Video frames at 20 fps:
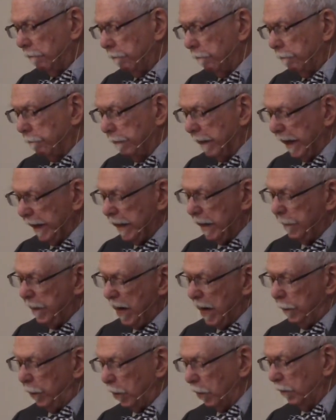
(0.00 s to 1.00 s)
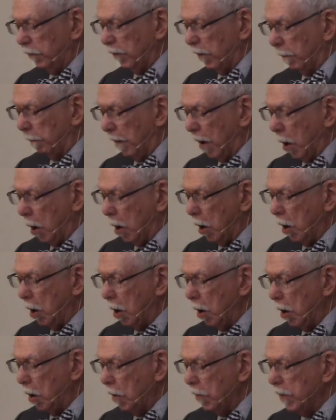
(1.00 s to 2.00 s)
many people from
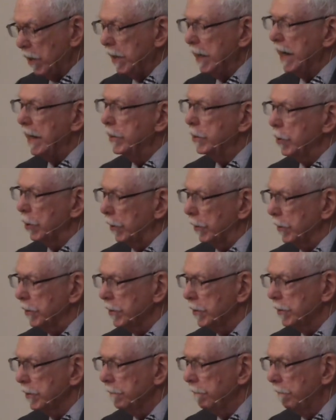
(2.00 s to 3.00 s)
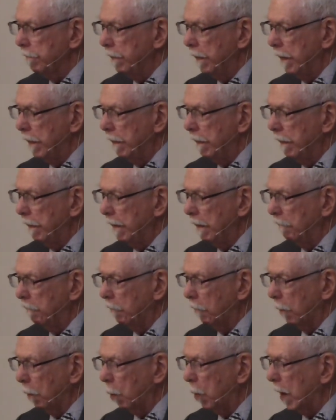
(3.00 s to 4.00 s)
all the nations.
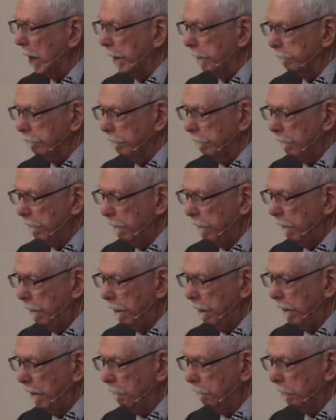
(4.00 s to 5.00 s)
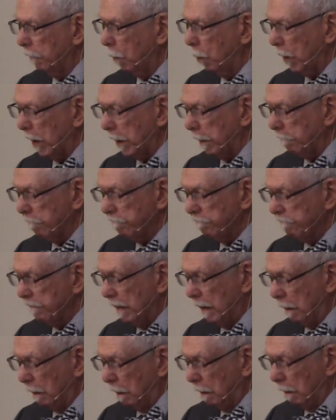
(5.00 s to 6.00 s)
For what? For what?
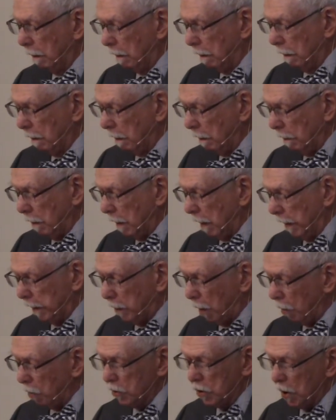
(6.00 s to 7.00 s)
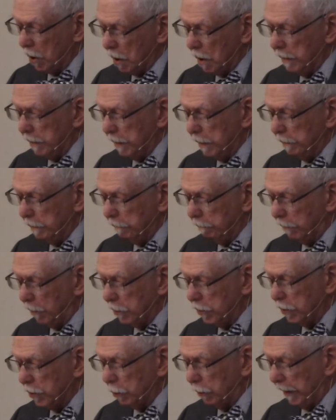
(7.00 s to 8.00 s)
It goes on in
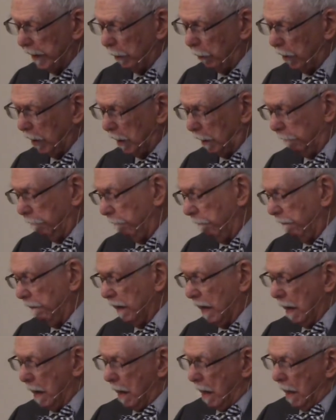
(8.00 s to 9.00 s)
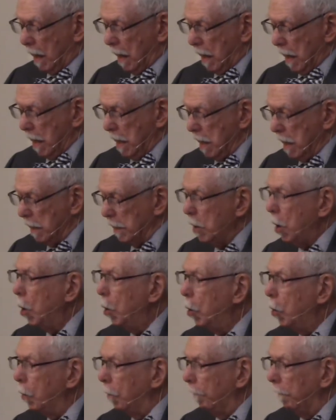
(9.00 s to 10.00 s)
verse 21 In
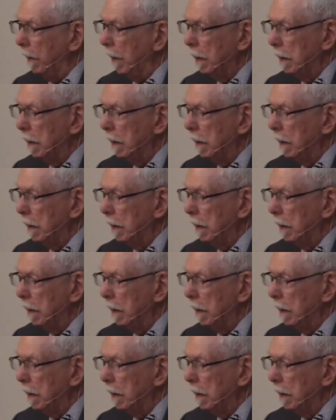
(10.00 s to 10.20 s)
whom?